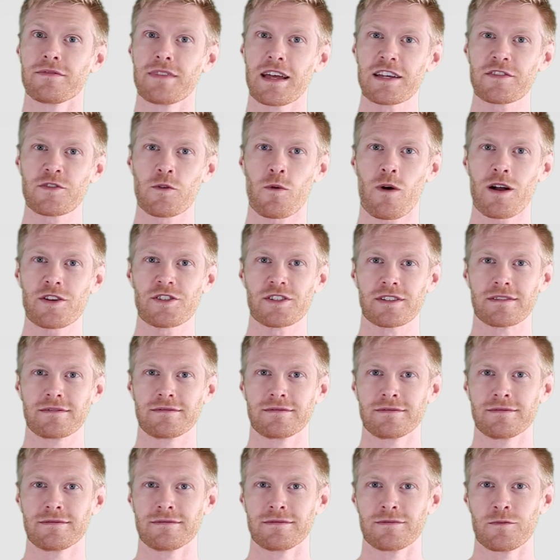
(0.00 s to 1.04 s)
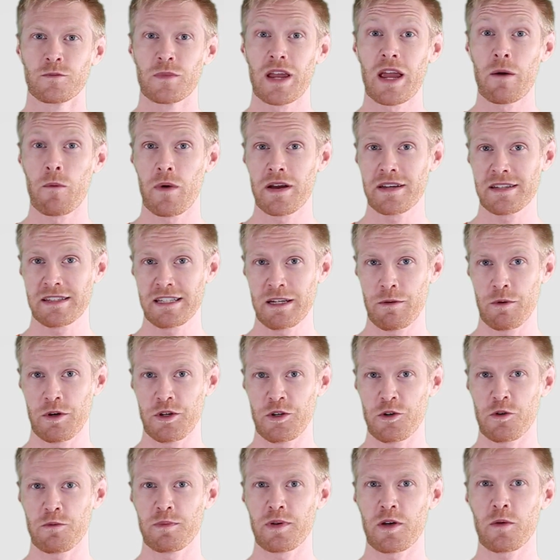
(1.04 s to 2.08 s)
Thanks for watching. Can't wait to see what
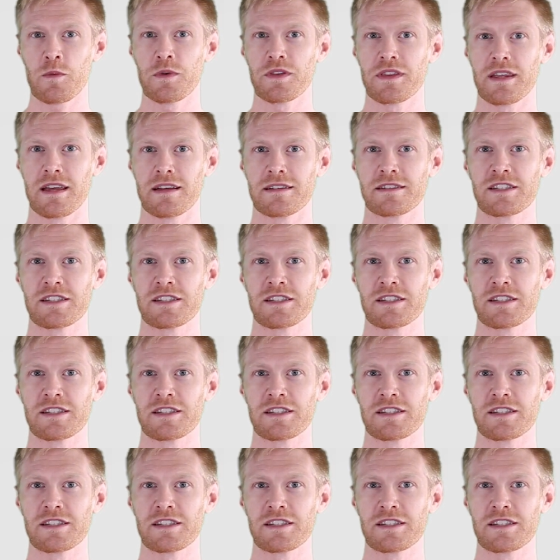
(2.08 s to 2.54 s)
you'll build with the